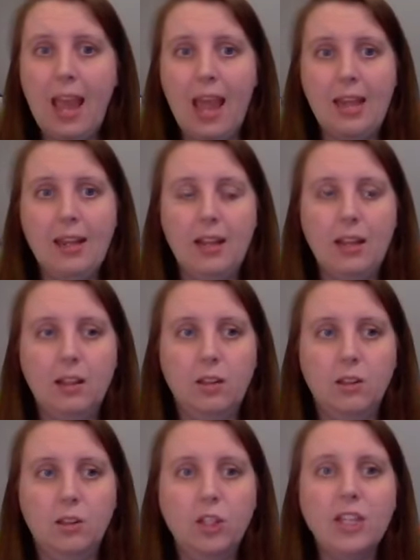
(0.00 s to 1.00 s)
and
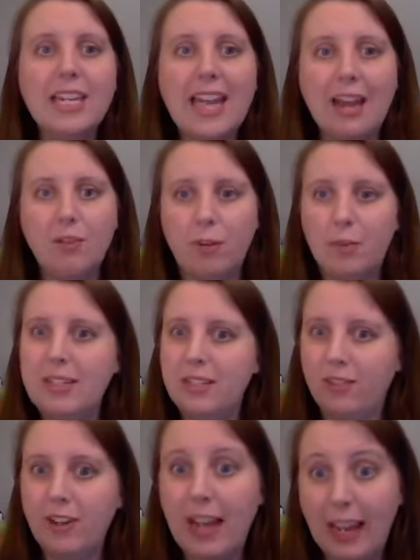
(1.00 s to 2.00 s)
looking at it from a
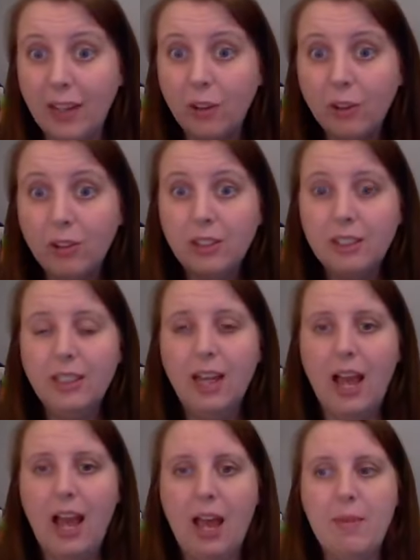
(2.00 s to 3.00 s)
different angle
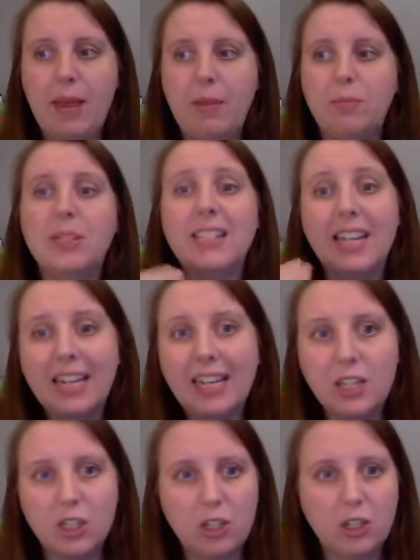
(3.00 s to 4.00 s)
and presenting
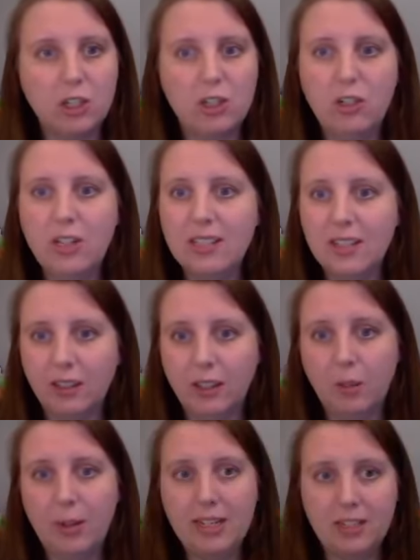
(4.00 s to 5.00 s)
it to your students a
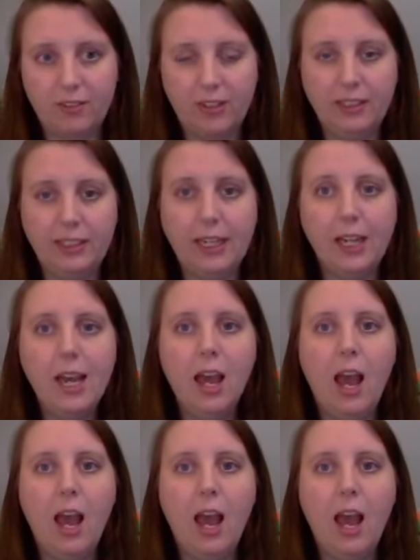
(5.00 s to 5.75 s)
little bit differently.